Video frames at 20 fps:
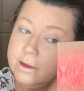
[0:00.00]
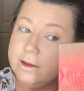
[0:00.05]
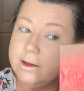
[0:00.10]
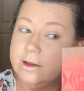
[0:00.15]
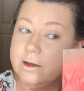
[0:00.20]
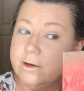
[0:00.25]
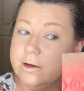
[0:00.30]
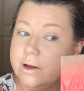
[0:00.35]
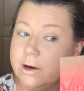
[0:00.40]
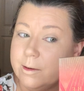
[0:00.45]

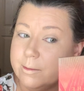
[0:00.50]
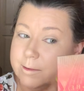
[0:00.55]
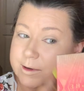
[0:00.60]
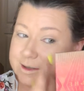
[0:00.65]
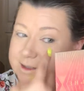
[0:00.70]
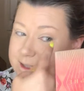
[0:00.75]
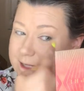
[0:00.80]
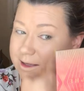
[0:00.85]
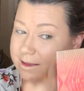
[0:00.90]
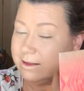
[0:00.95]
You can
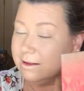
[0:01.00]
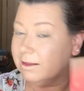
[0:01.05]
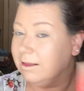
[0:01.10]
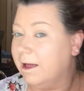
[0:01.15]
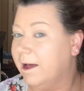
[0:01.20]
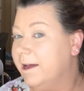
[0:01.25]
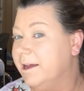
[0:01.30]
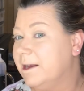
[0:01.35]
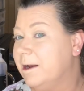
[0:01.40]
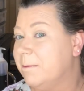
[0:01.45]
almost see the
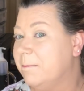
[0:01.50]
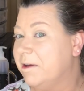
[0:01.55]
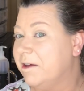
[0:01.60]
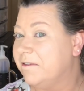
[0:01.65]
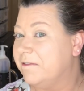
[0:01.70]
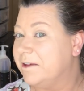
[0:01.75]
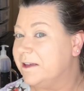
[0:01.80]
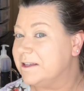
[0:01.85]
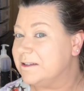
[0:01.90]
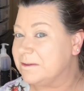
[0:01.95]
line on my
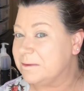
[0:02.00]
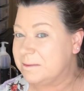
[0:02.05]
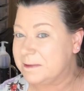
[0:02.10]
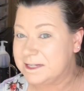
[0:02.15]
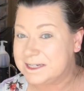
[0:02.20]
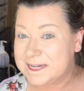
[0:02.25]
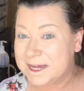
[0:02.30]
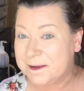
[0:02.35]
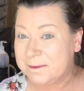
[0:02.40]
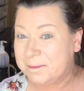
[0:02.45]
face from
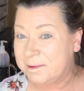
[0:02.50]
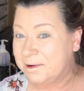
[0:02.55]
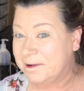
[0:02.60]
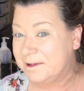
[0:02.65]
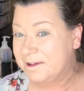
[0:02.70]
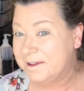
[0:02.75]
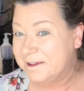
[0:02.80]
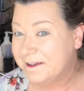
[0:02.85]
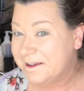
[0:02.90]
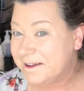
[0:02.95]
the
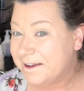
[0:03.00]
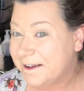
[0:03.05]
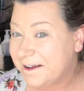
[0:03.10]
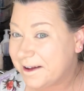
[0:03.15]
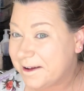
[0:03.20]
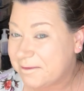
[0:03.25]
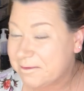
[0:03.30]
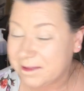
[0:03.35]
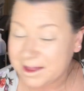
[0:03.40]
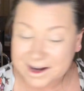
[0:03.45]
table
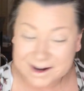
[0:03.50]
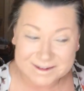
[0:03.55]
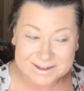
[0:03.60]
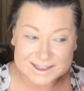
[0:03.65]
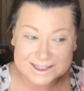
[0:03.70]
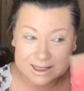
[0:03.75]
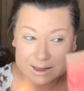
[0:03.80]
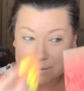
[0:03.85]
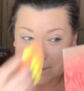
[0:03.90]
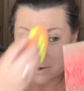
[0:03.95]
that I was
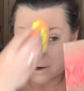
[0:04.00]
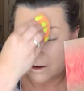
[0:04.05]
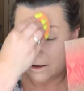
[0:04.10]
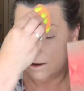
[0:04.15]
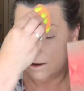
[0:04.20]
sleeping